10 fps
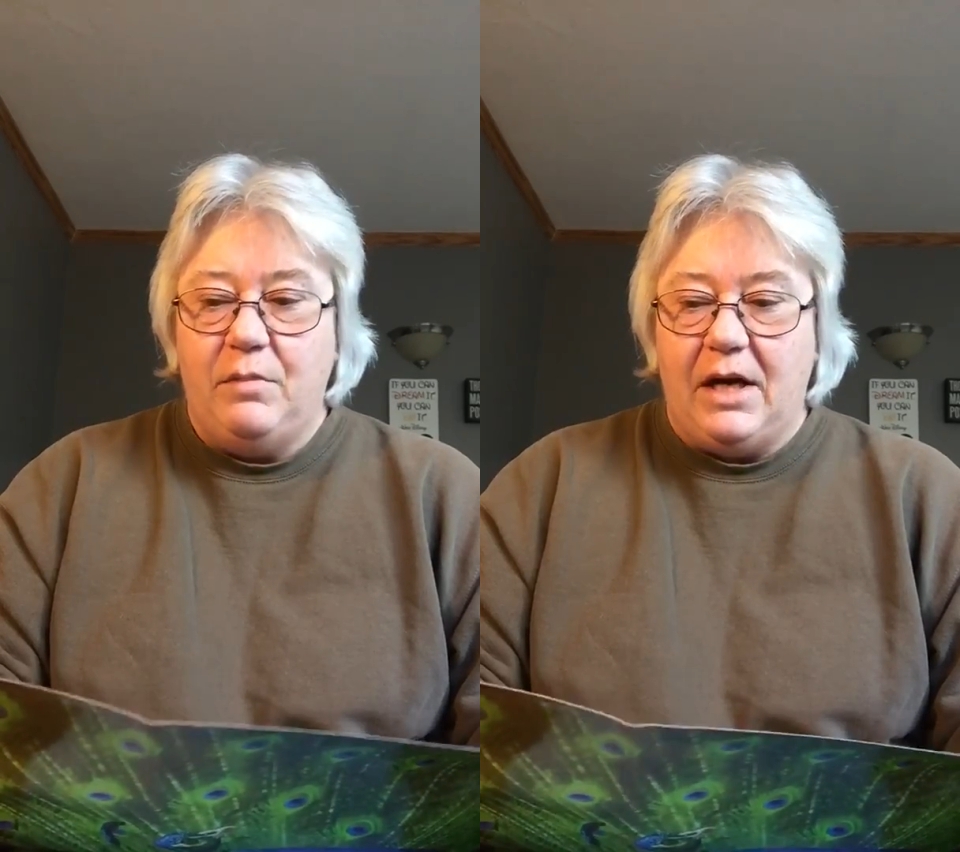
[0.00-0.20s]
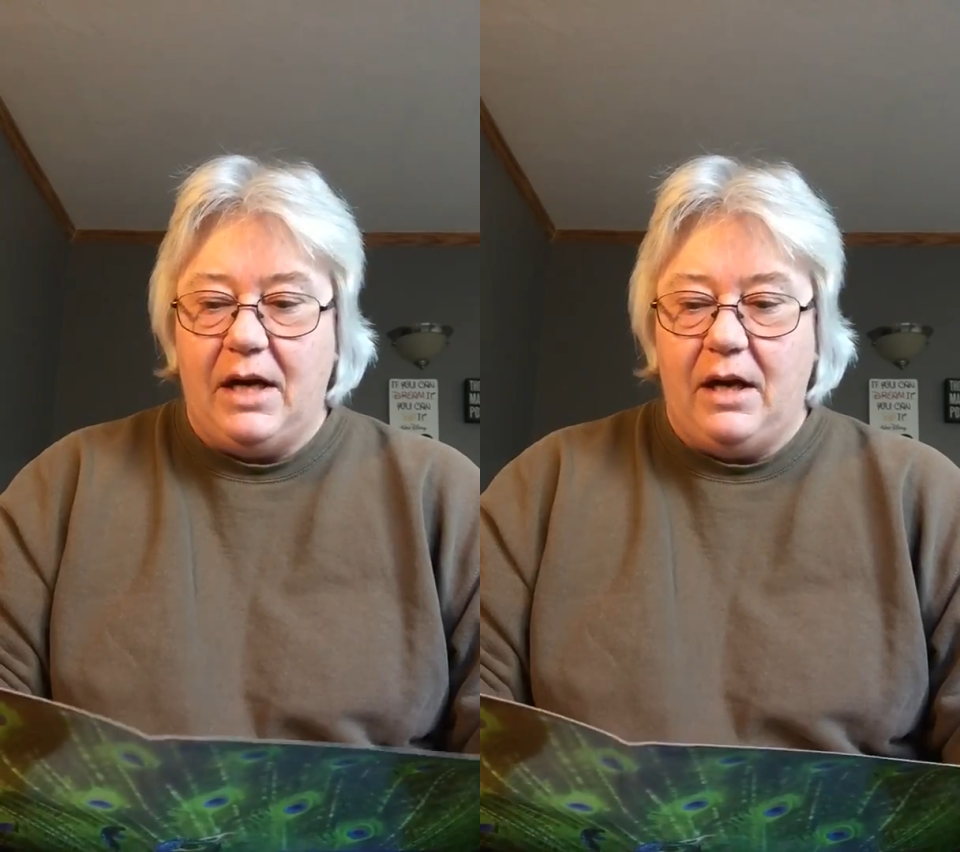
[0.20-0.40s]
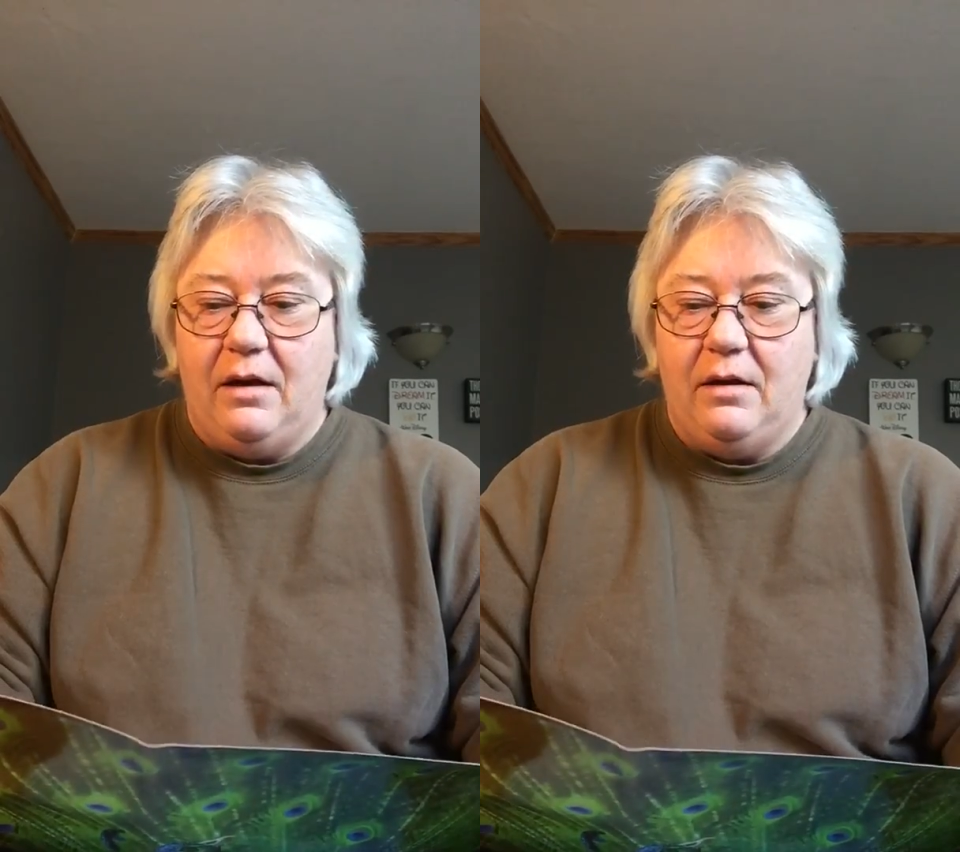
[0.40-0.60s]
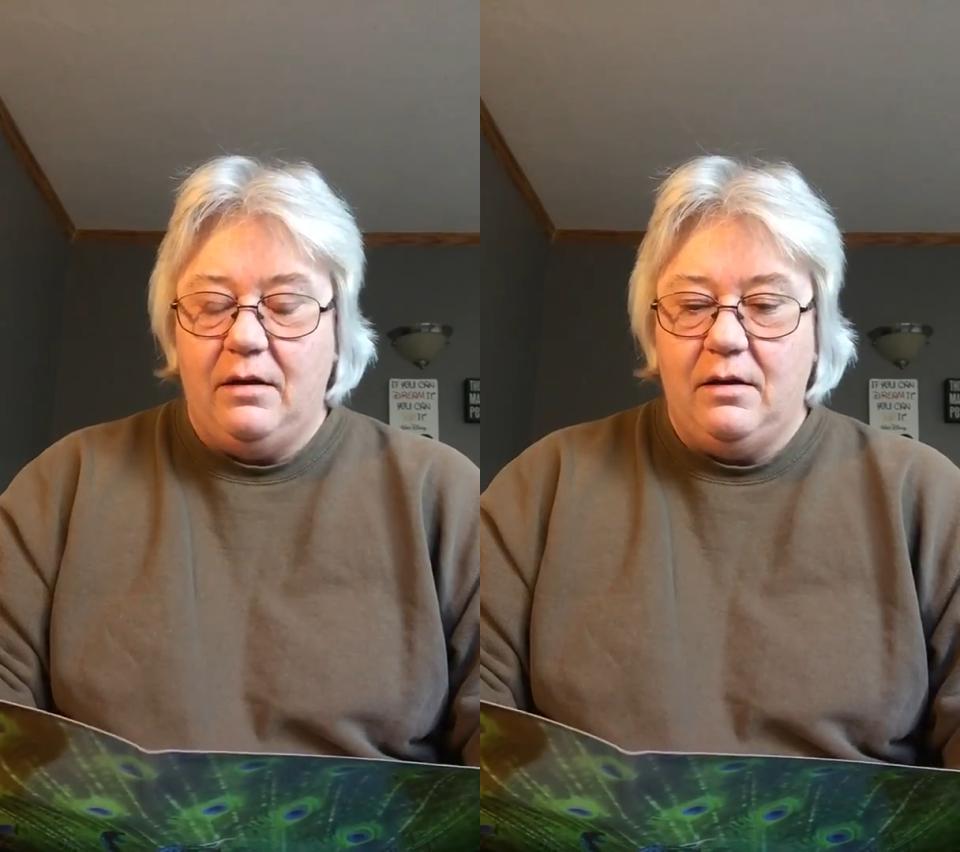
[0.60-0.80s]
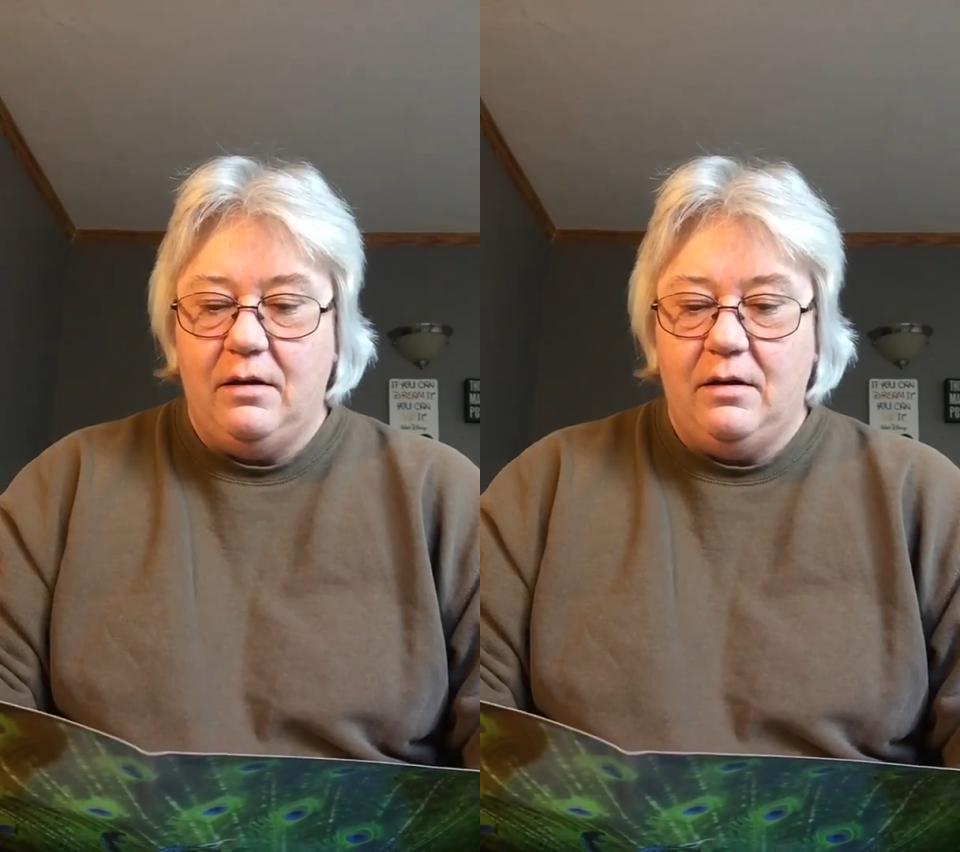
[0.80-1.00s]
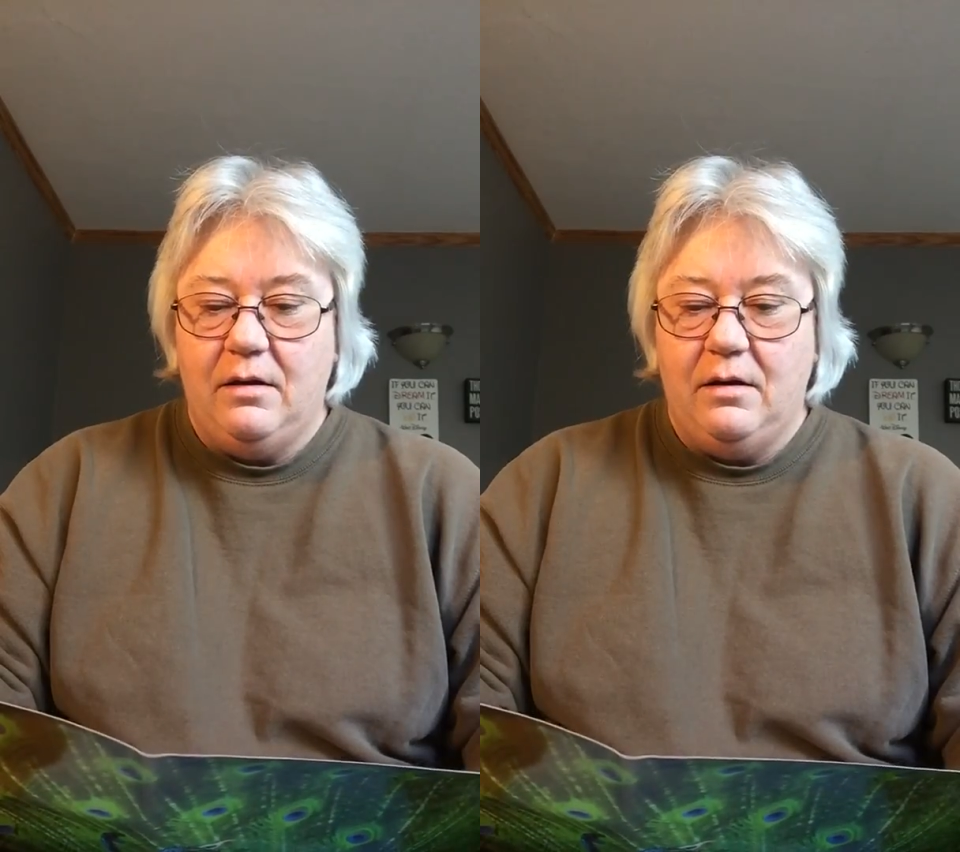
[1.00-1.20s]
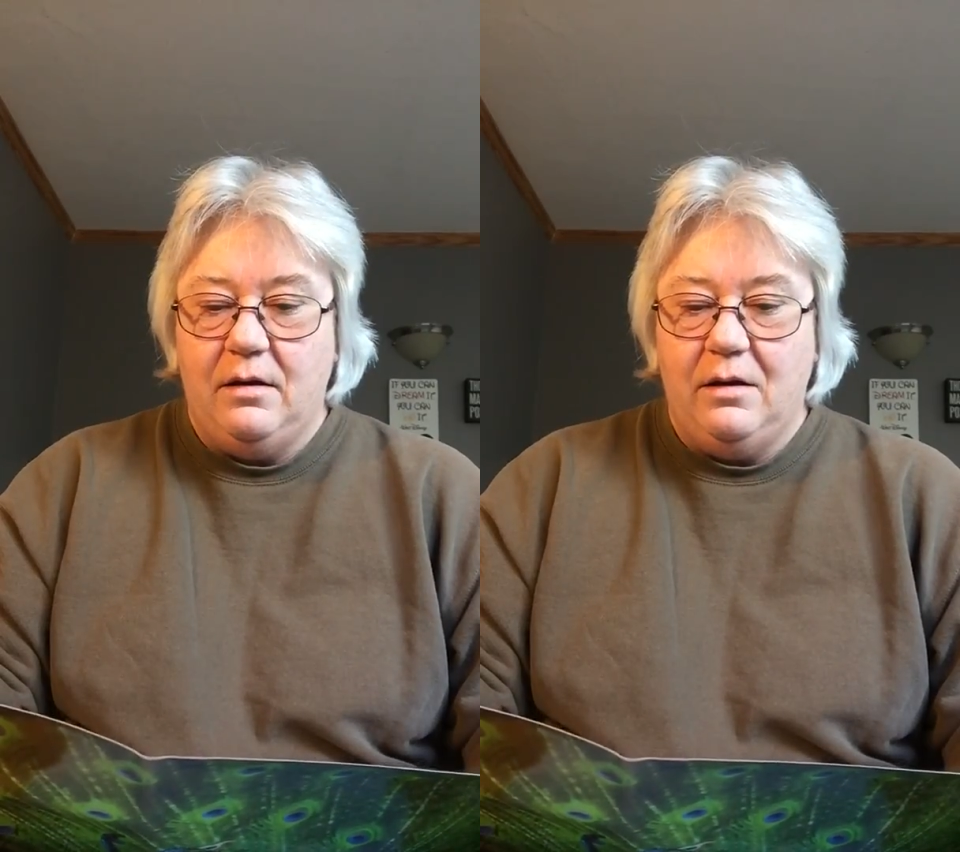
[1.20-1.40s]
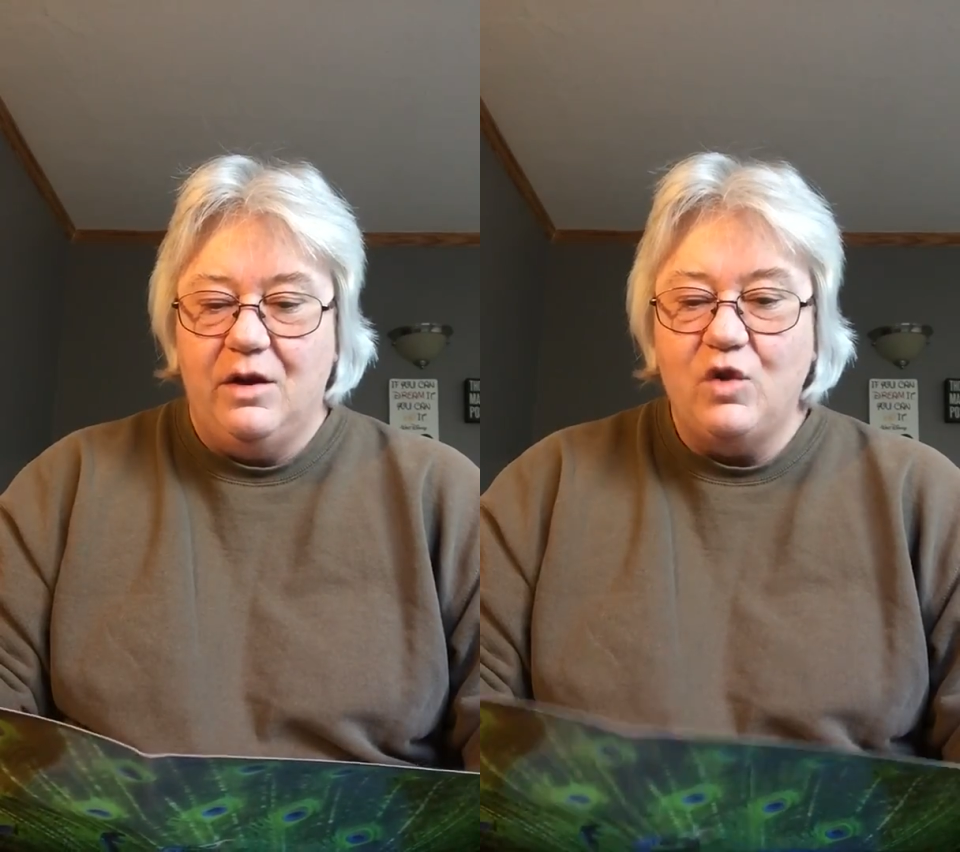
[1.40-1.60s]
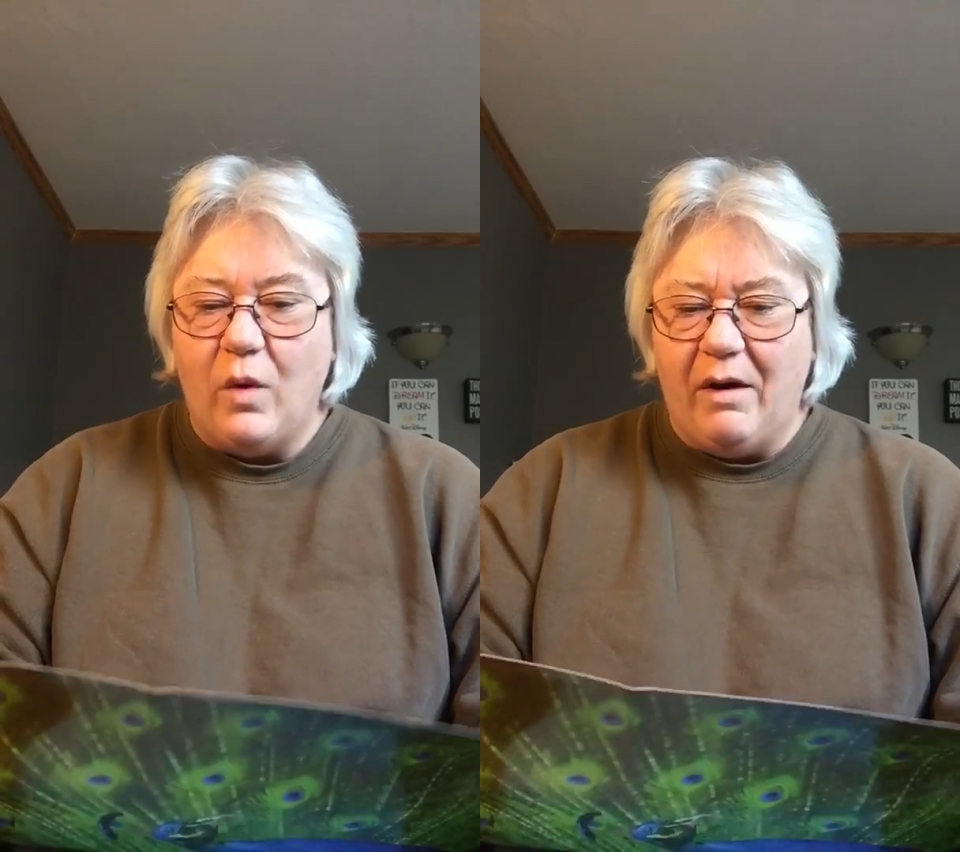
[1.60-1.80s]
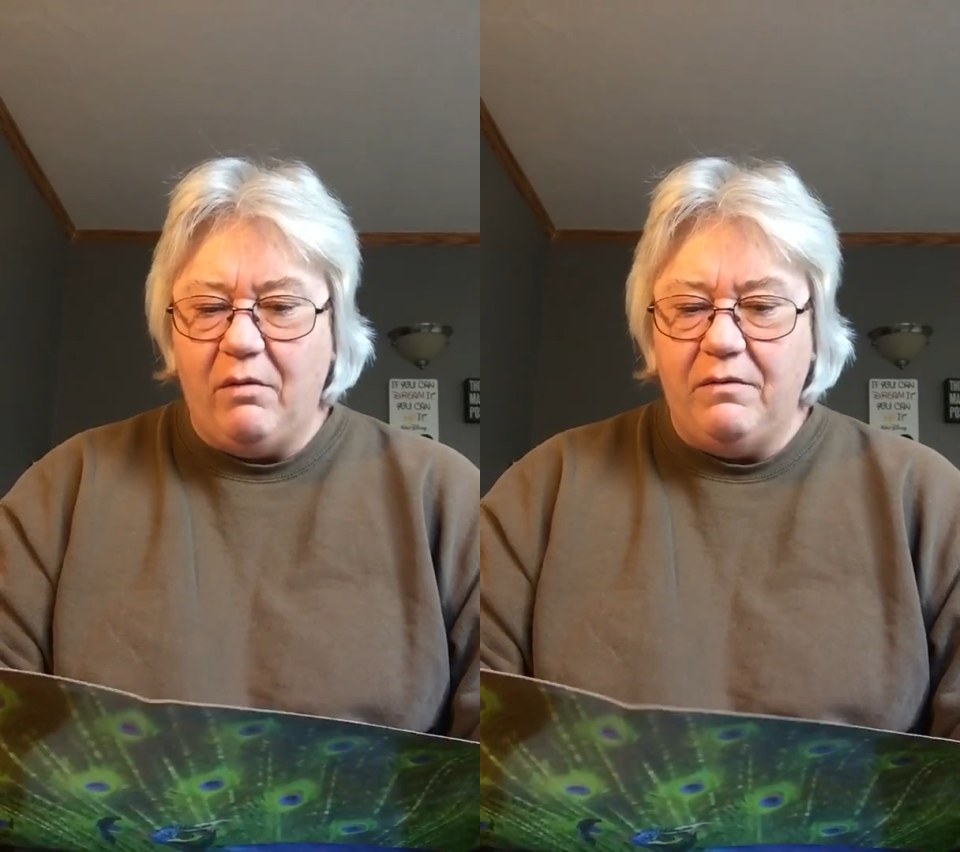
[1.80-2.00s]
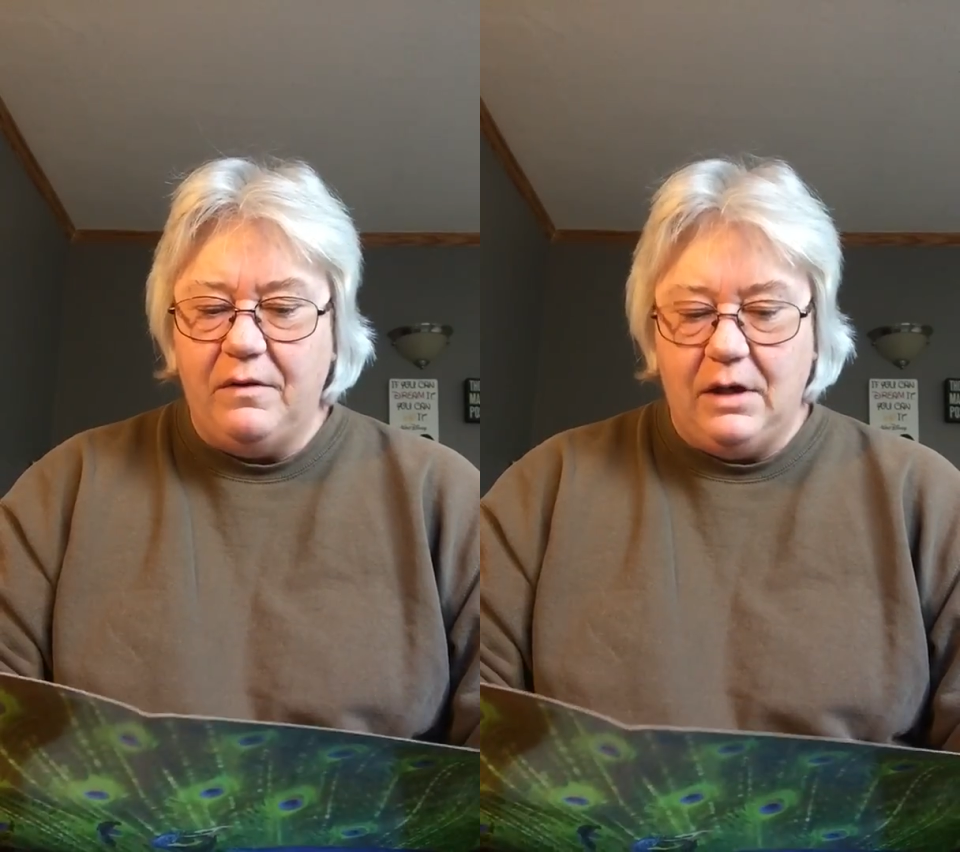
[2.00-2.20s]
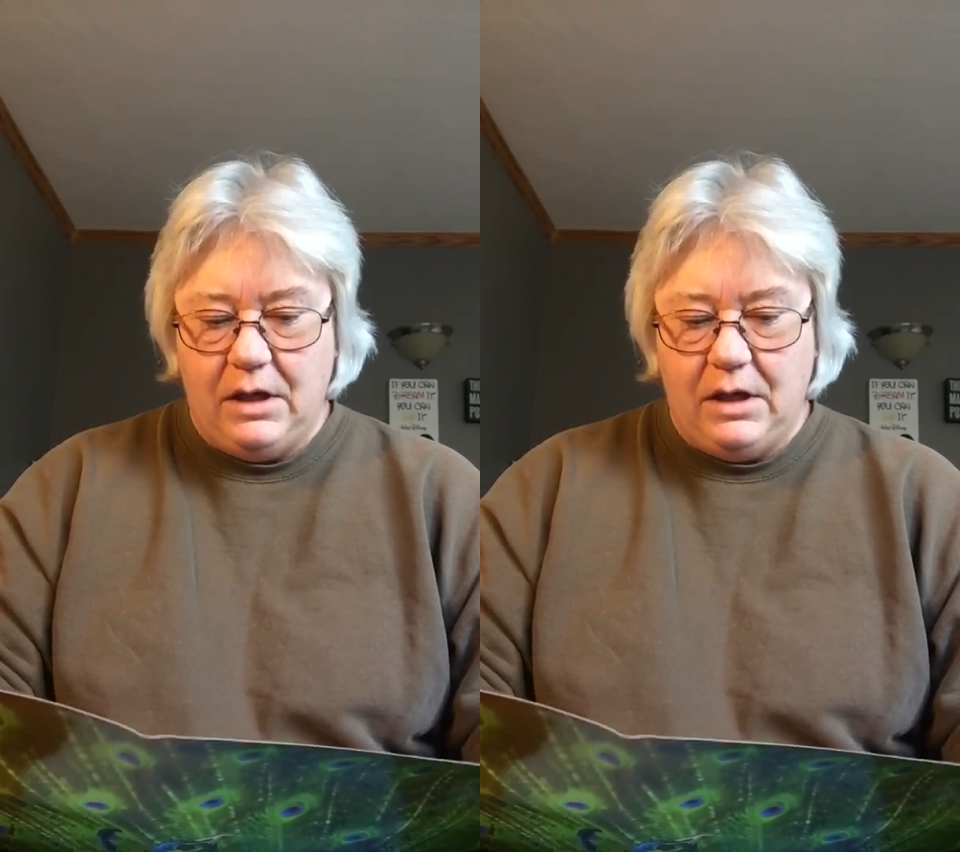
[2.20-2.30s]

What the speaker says: by 12.